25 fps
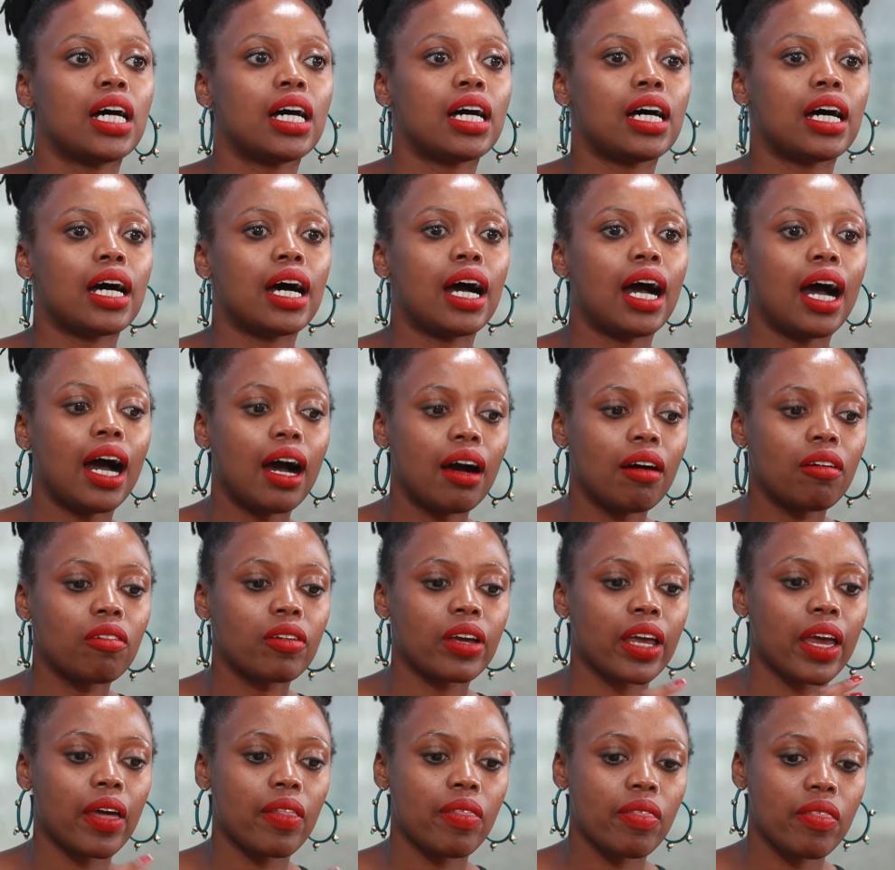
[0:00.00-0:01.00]
how
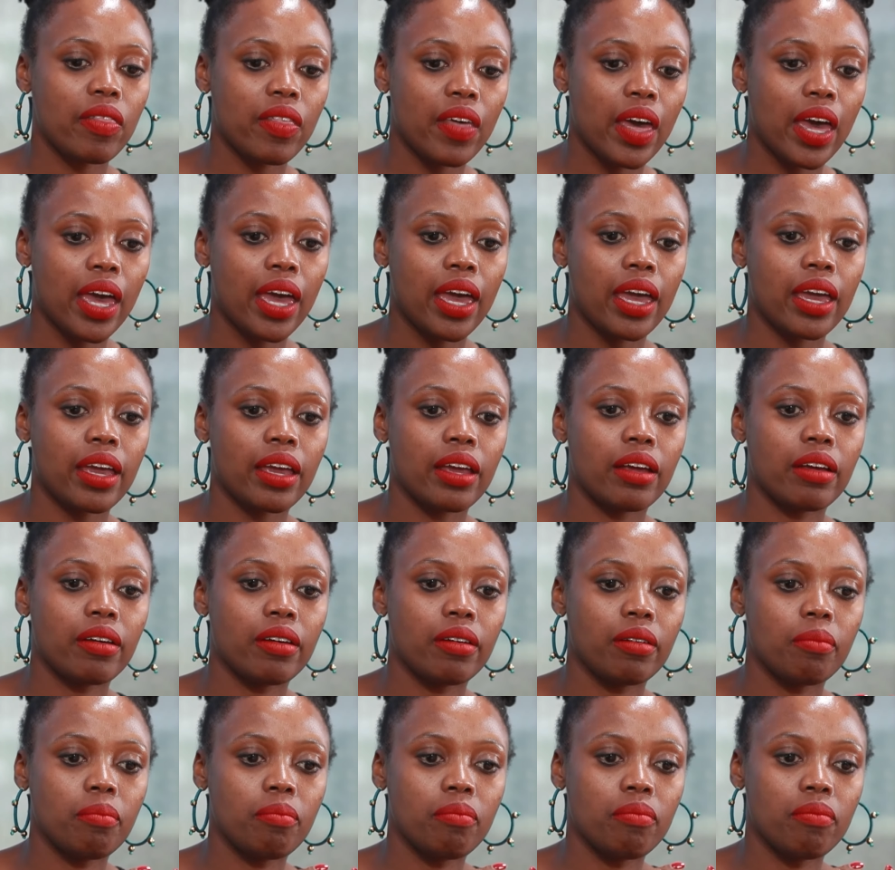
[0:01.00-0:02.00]
can they
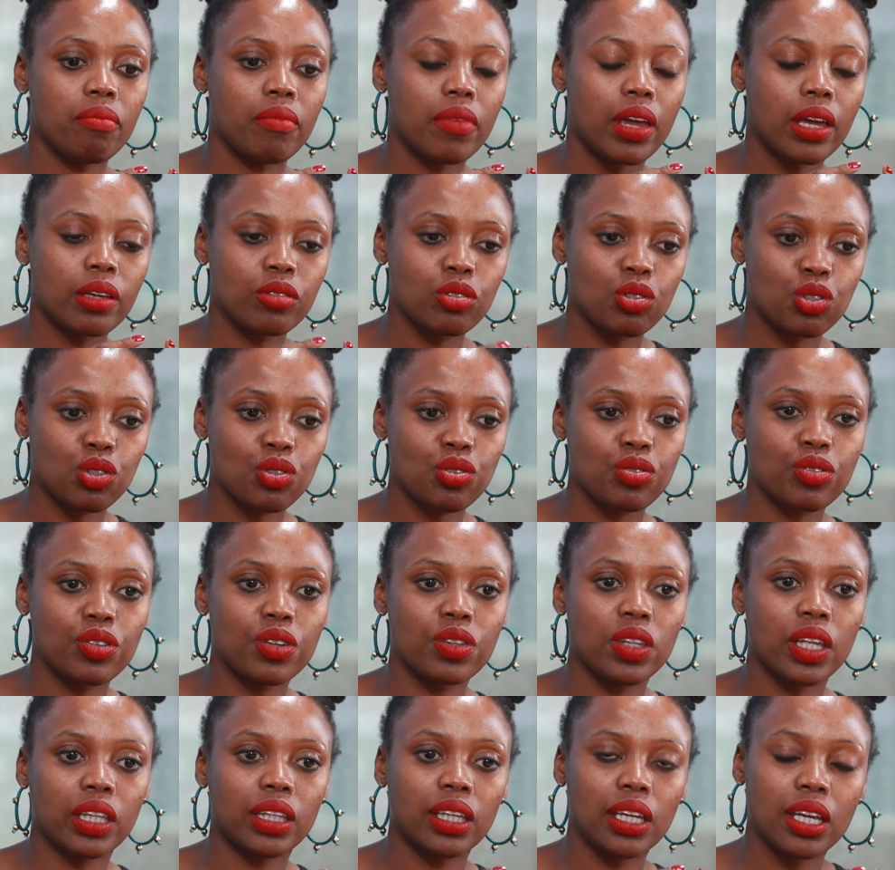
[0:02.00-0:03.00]
ensure
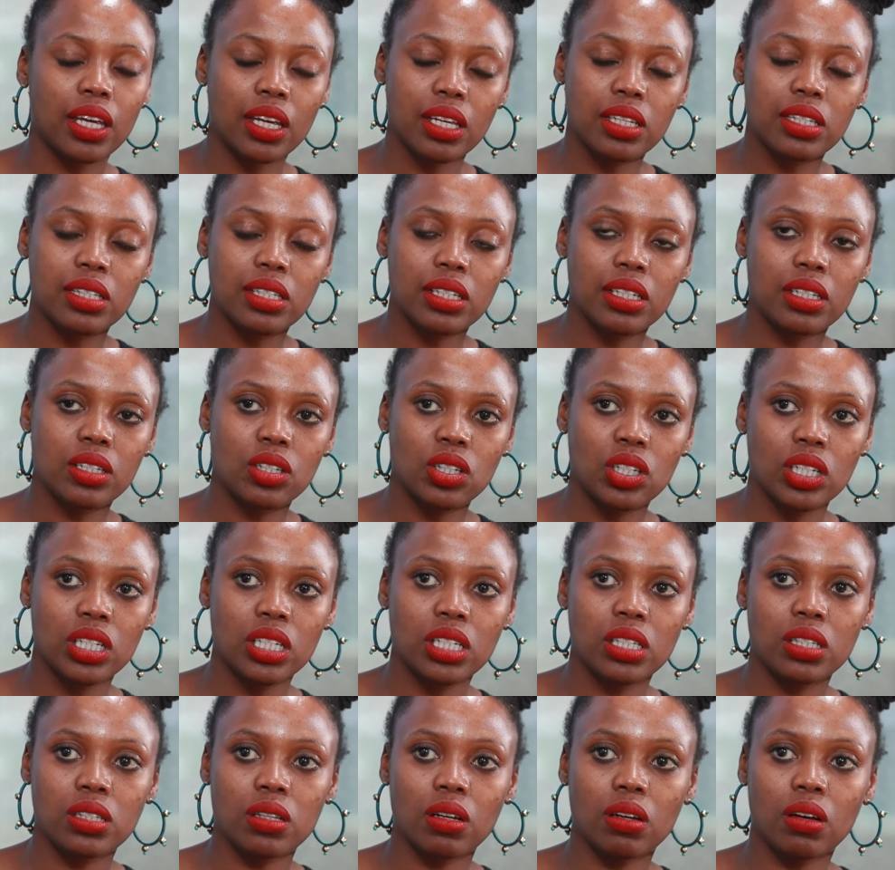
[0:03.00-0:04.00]
that the
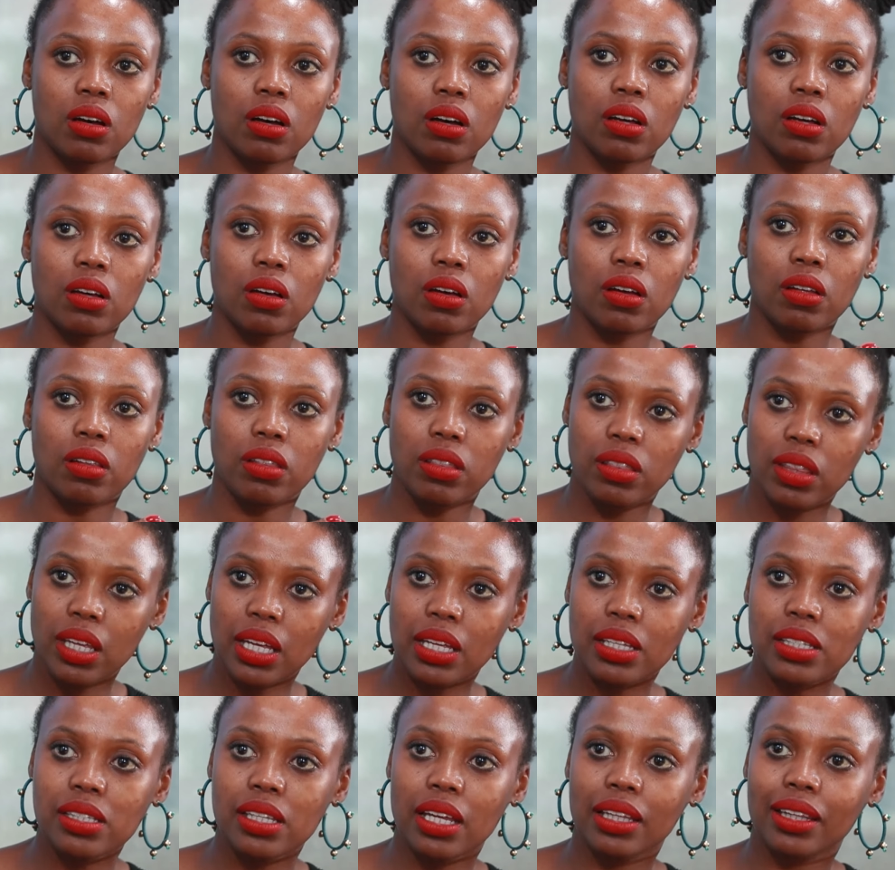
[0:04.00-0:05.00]
SDGs are
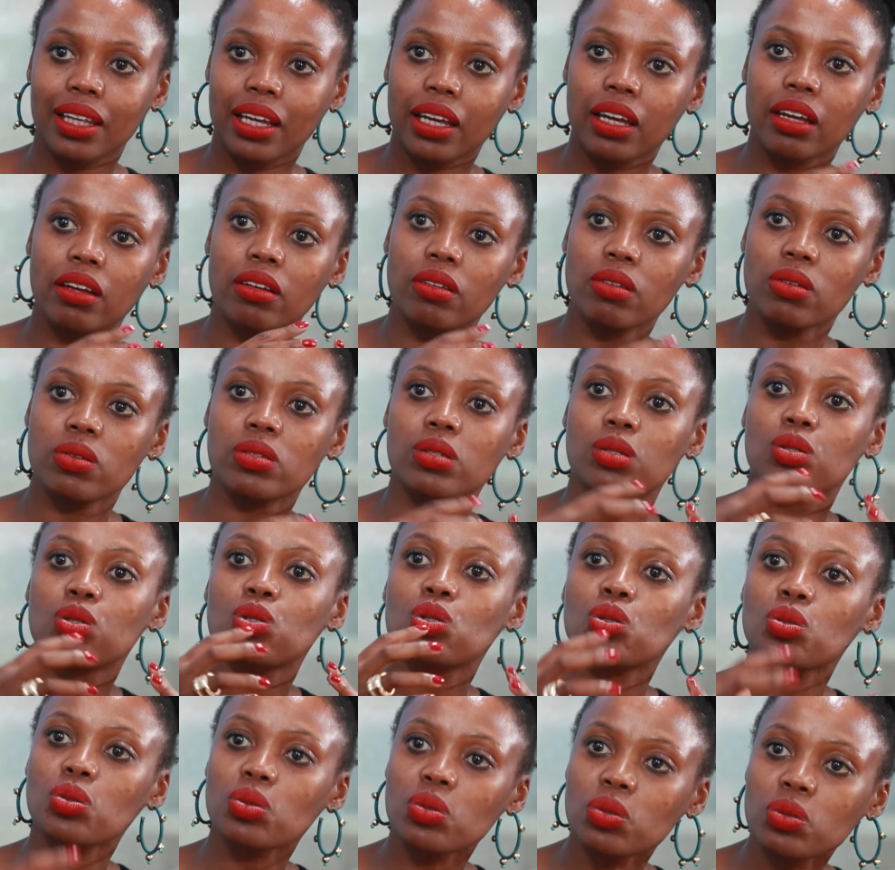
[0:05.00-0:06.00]
things that they can use as
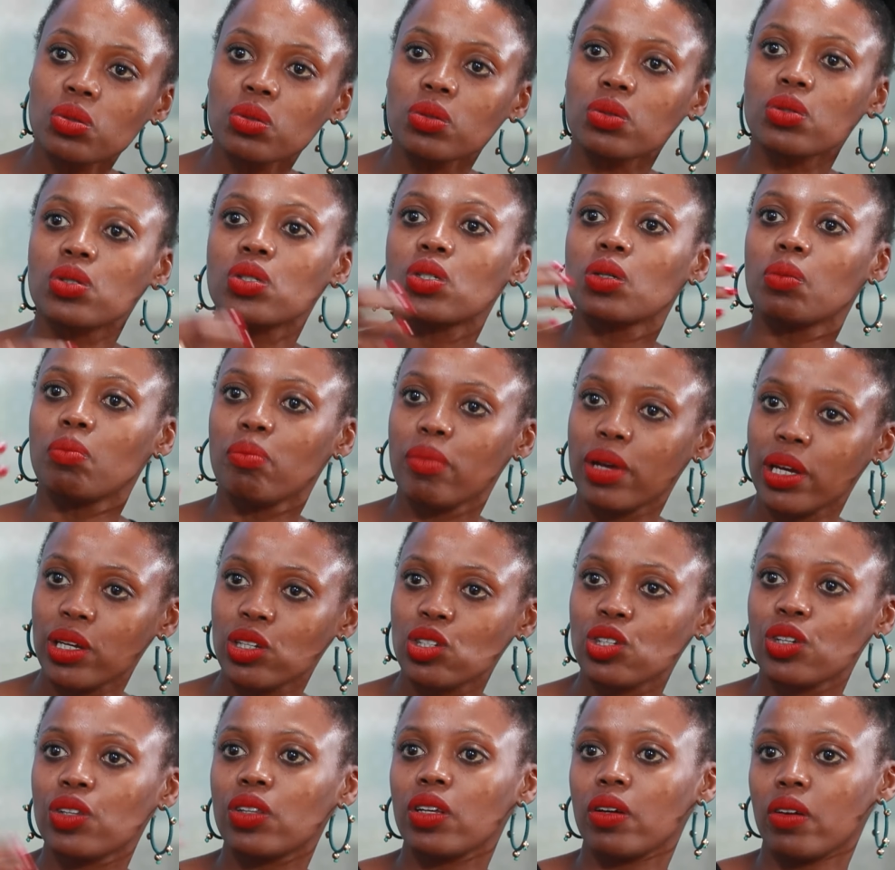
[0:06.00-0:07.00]
tools to
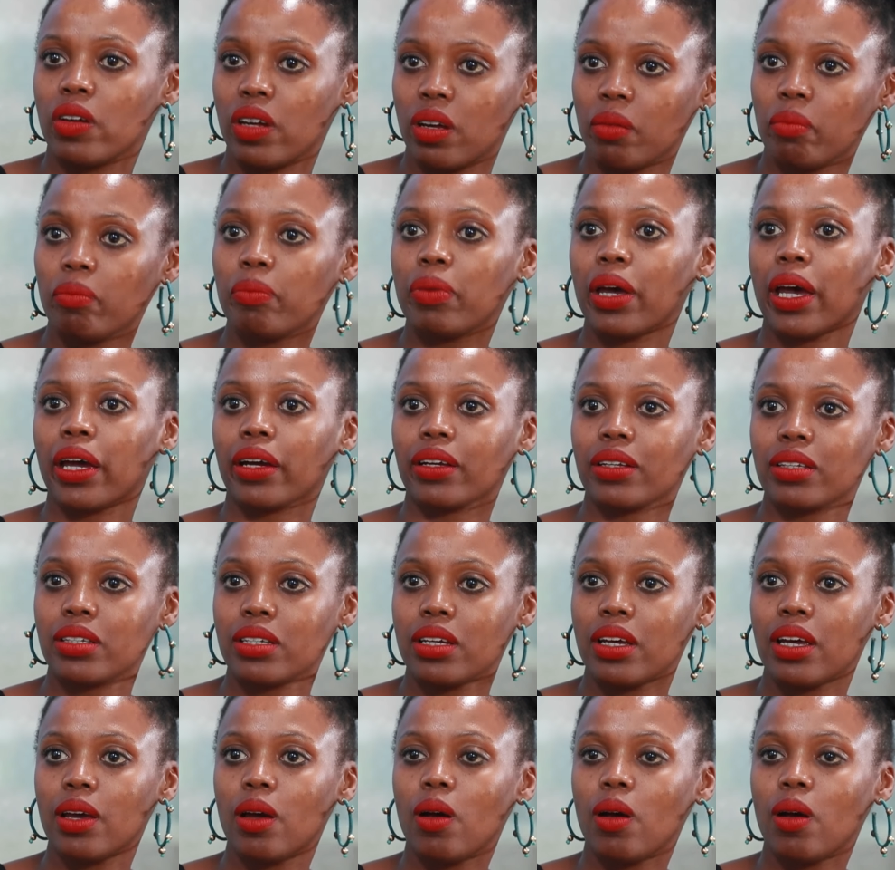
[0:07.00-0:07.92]
measure their impact?